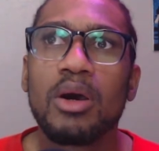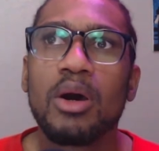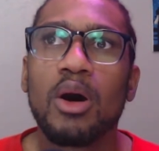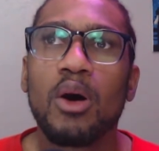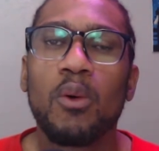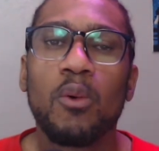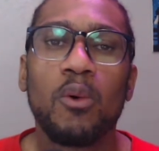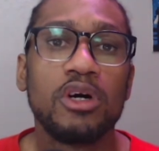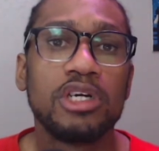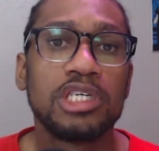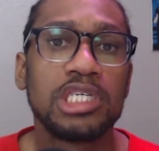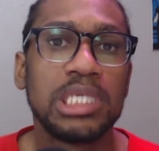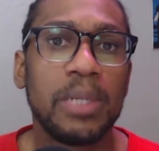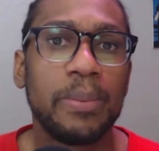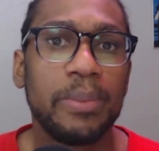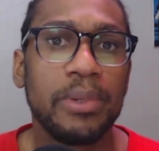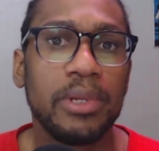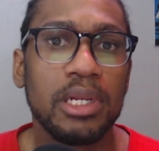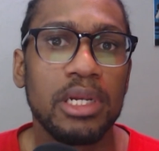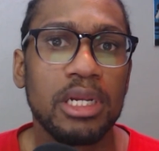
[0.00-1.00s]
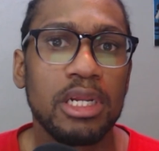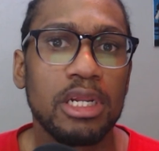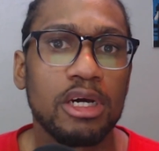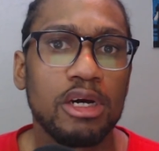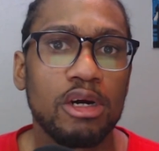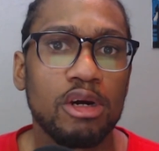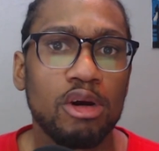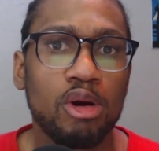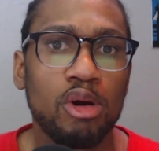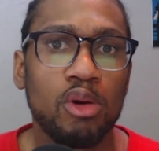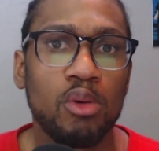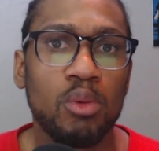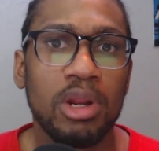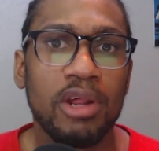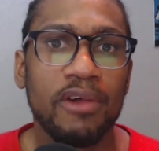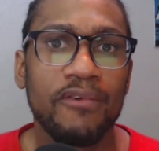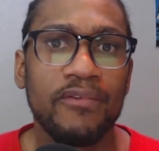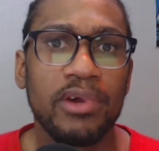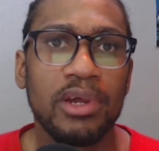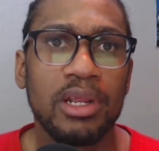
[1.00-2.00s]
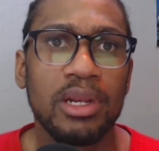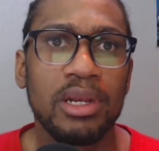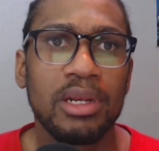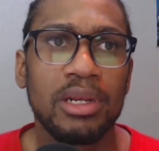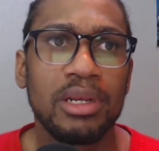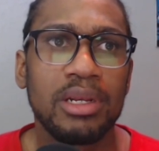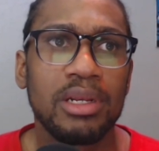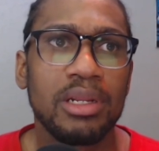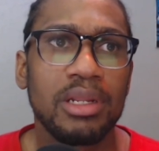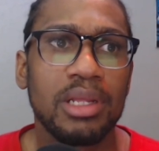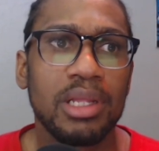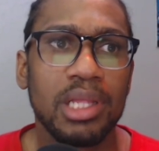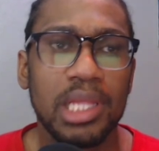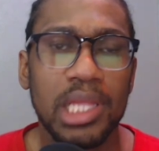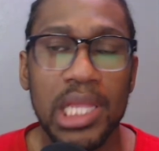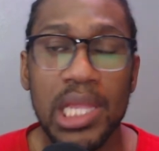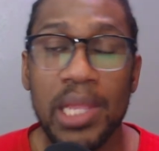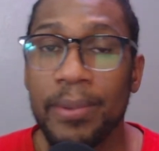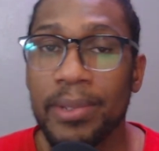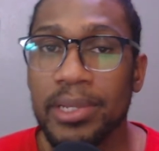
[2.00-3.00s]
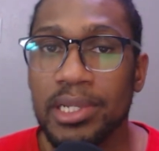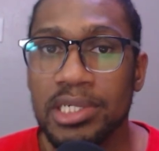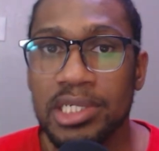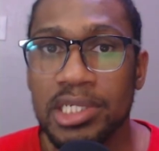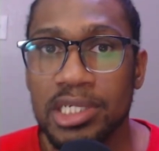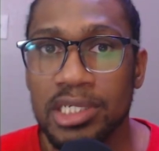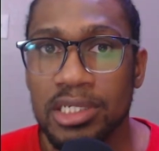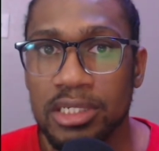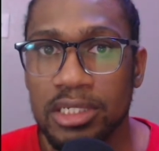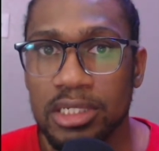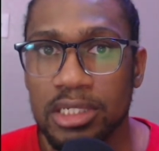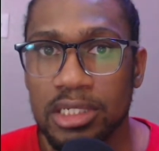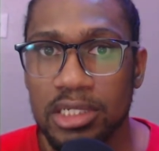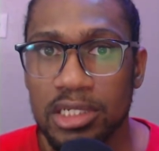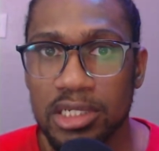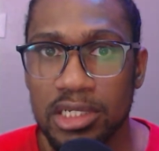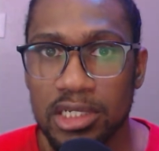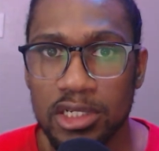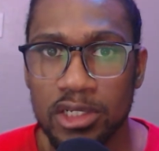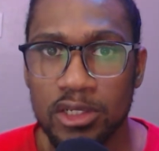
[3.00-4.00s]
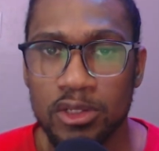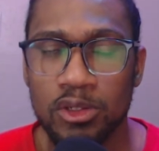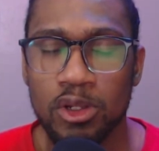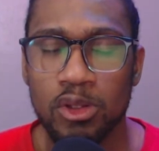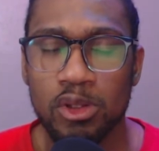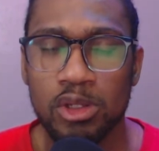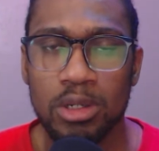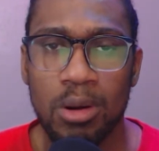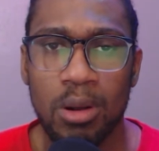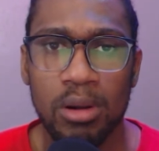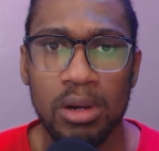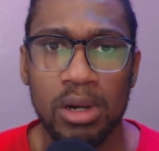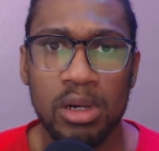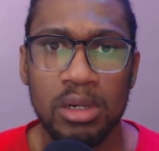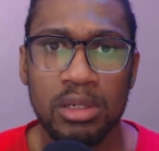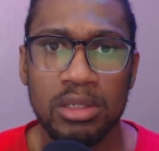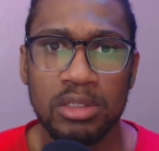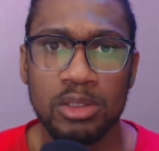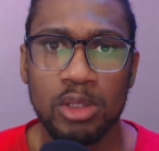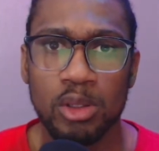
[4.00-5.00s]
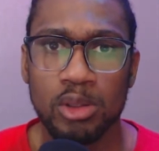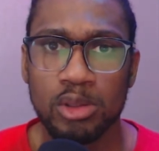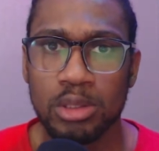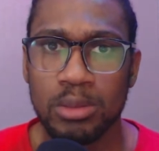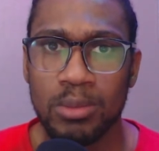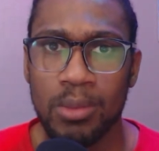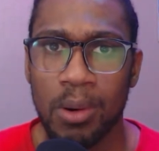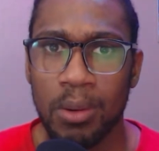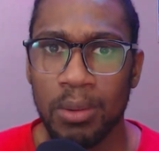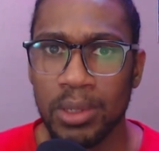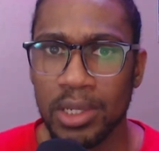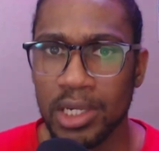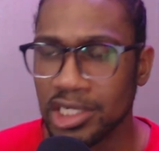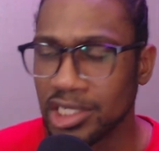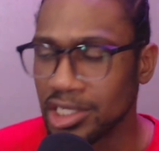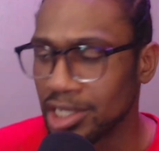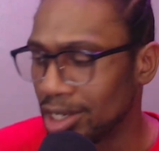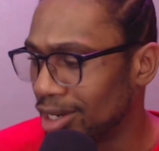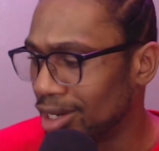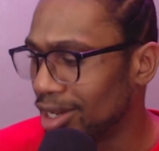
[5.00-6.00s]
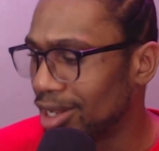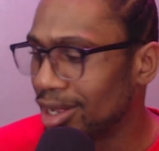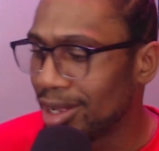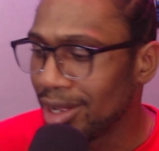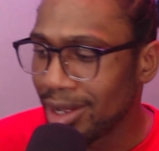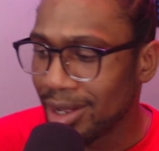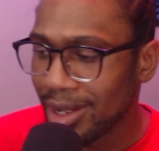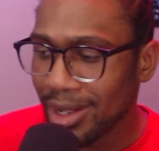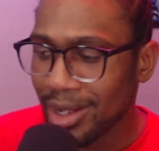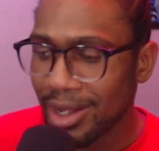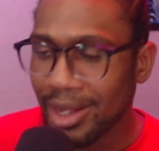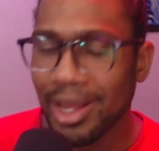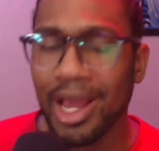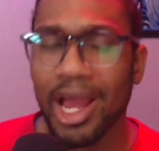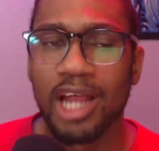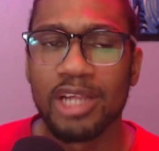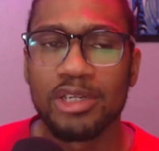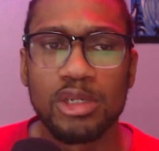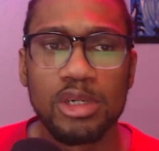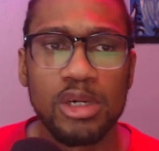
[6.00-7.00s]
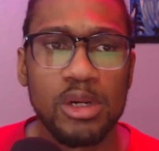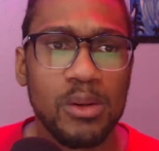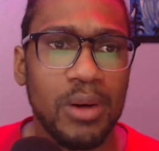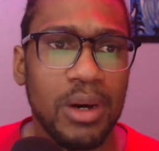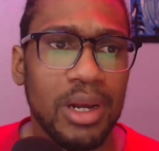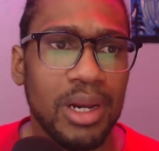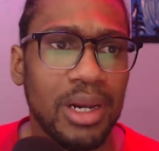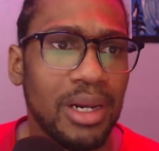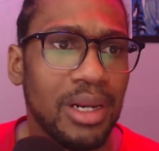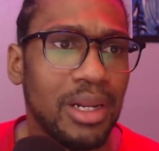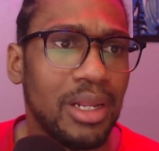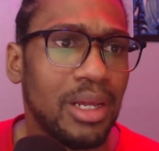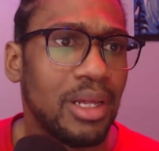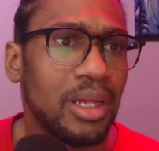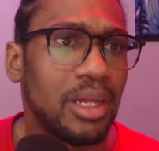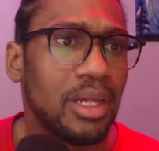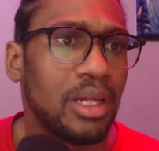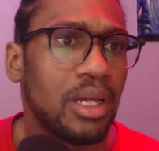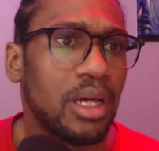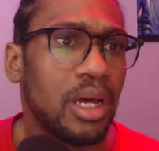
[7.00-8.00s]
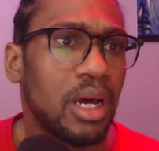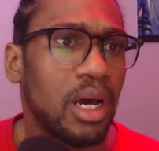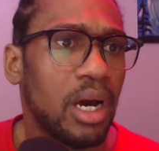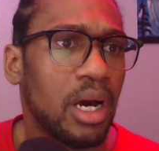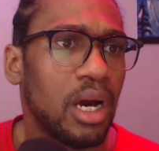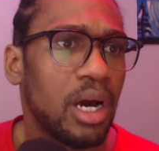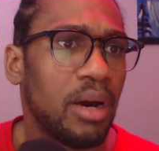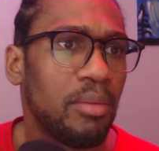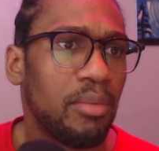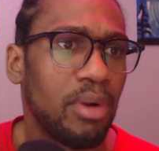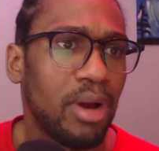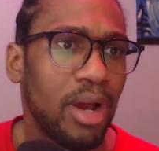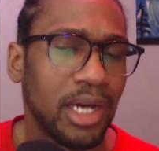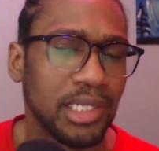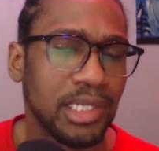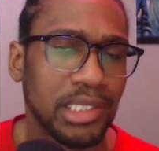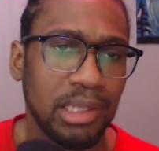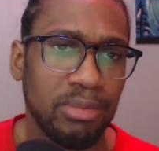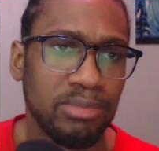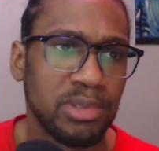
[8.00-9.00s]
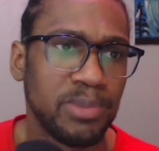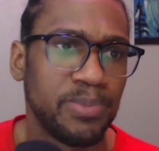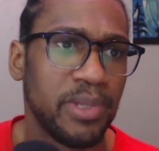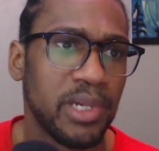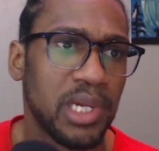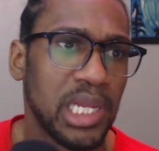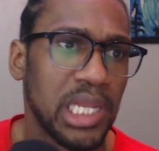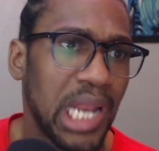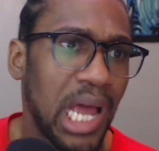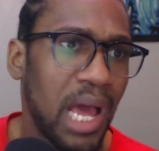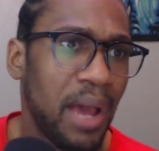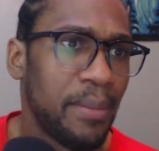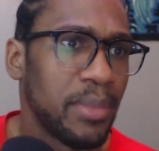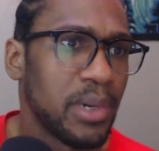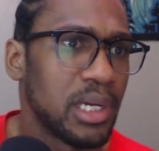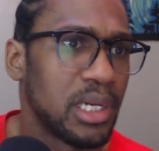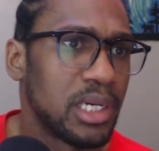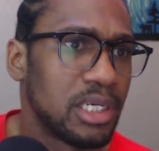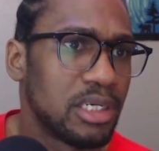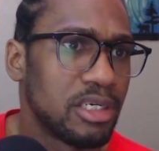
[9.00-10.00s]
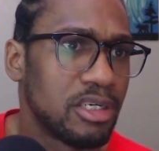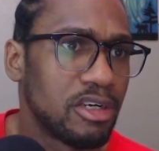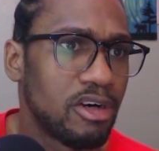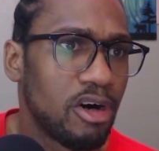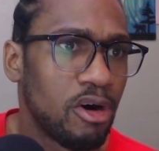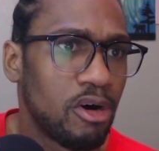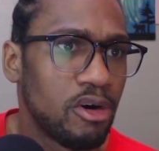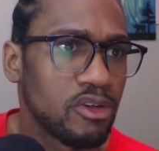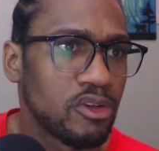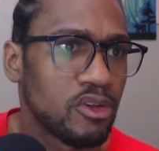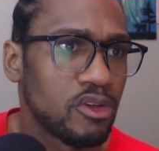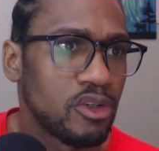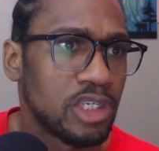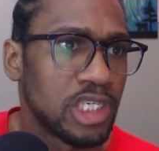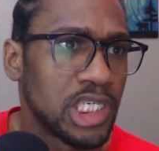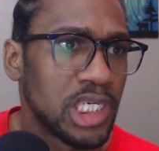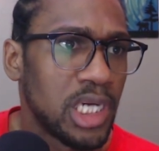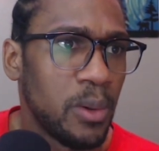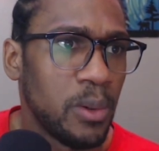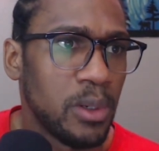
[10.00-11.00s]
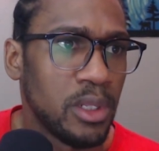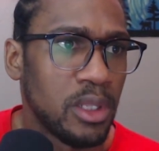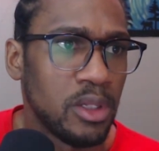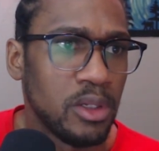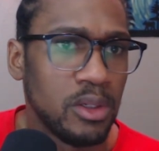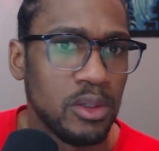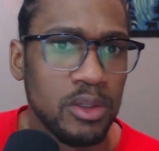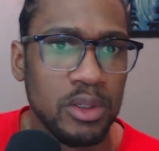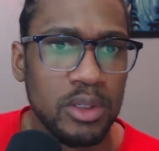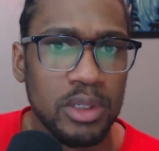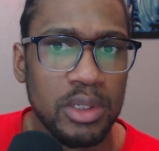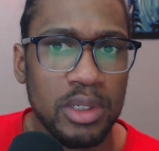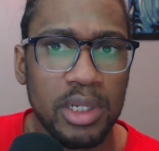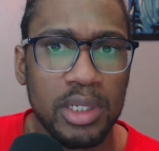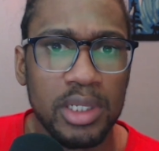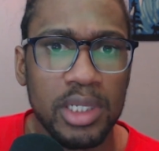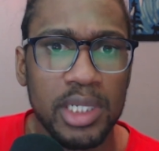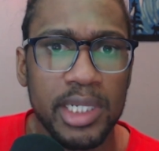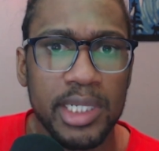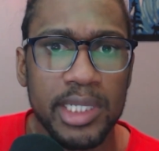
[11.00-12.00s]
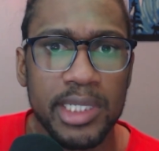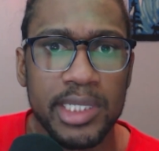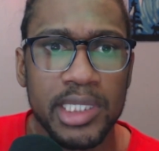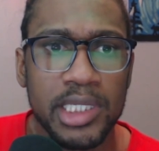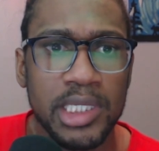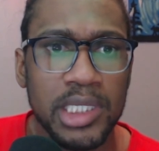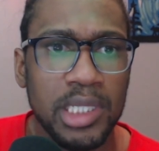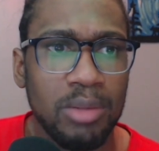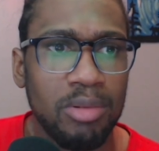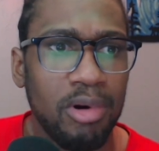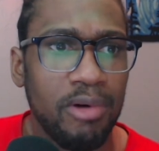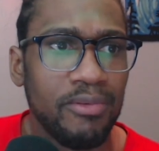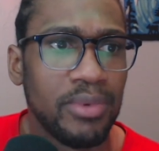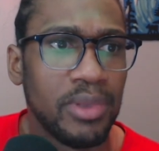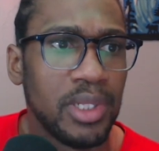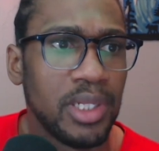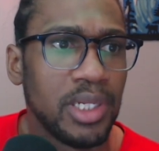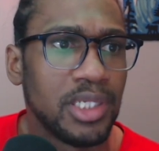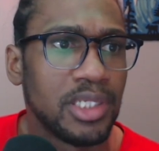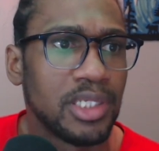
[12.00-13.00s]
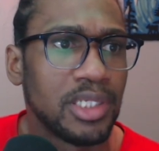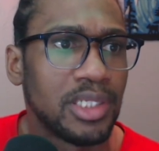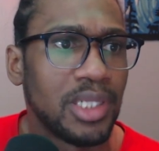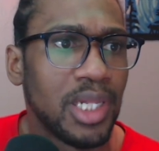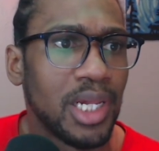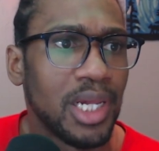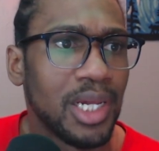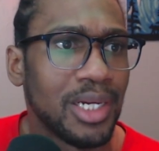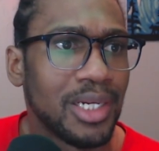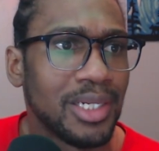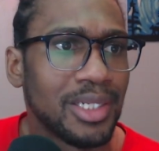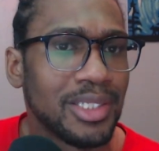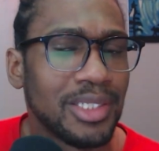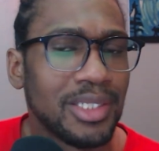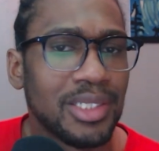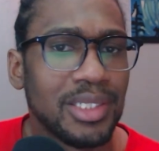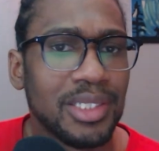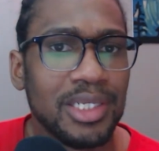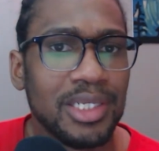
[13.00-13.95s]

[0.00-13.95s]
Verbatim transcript: worshipping graven images is also, not, is also an abomination. Actually, you know what? Um, as I'm speaking, I'm gonna also share with you some of these things.